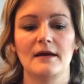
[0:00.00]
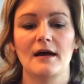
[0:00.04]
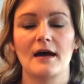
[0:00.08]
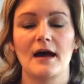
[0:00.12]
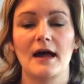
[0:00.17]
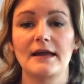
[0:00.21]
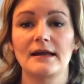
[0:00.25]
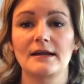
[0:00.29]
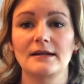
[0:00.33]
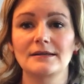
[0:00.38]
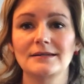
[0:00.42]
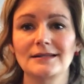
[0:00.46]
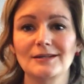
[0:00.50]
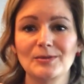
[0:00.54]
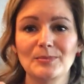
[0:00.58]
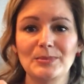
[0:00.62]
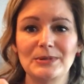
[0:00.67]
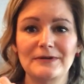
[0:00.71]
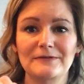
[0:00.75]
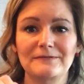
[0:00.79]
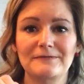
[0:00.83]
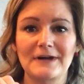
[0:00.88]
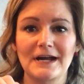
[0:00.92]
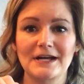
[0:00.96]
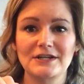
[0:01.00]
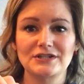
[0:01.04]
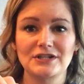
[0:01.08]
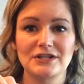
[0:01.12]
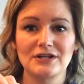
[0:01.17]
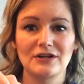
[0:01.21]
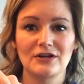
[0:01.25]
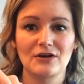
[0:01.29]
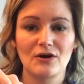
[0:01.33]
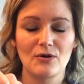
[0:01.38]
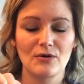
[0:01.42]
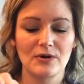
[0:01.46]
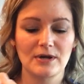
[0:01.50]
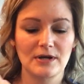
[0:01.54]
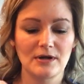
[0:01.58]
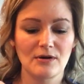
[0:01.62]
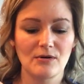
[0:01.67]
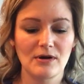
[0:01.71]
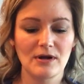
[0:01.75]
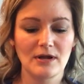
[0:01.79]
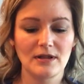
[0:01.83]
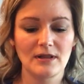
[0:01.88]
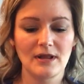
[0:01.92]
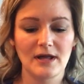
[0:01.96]
I get a little bit of fractionated coconut
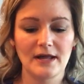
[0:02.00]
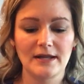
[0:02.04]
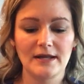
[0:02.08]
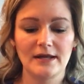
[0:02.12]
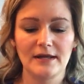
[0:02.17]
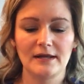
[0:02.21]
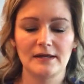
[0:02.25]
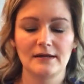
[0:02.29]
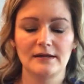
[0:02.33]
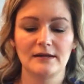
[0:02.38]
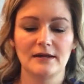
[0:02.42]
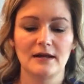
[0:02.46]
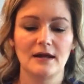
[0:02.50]
oil on it.